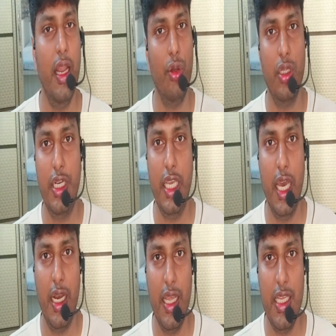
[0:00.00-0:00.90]
now the
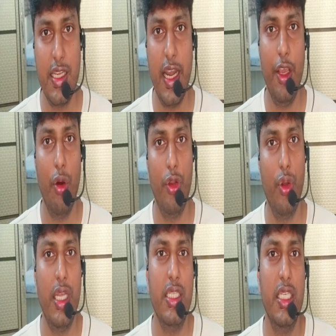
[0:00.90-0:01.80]
tRNA is ready, or
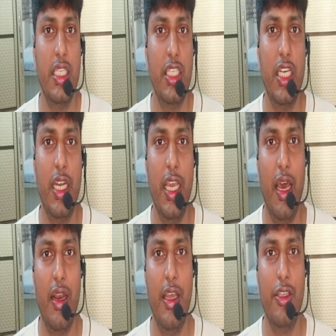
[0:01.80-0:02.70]
you can say such a
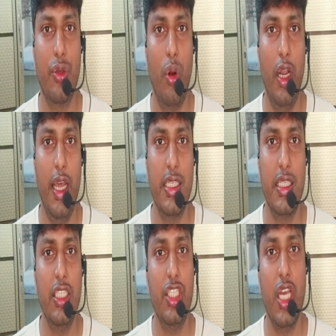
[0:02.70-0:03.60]
tRNA is called as
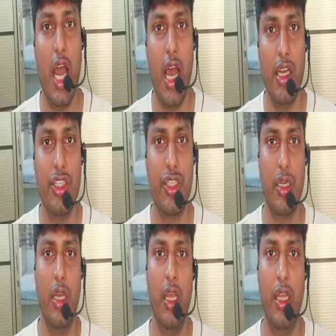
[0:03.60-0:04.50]
the
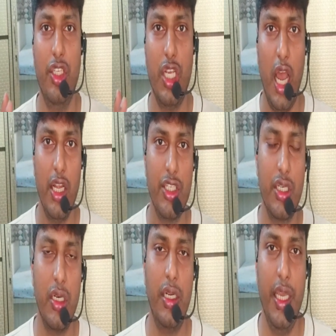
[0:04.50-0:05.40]
charged
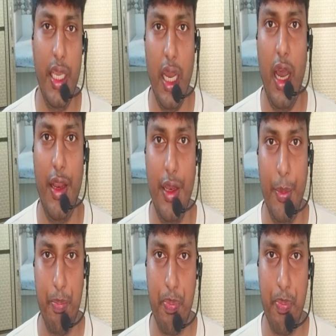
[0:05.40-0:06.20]
tRNA.